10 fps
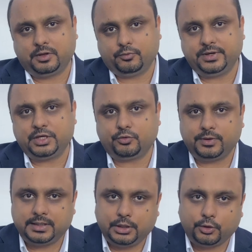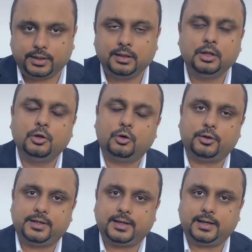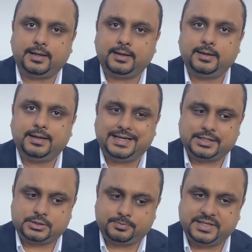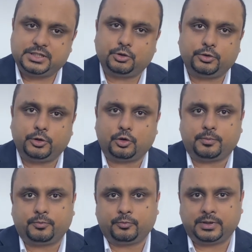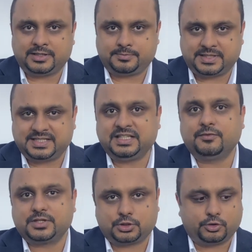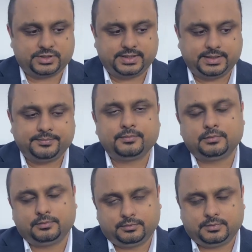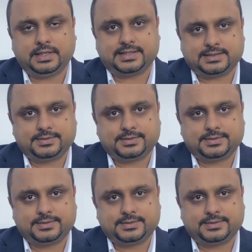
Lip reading: Where you fill the oil on the car, it's mentioned on the top, especially the viscosity. Yes.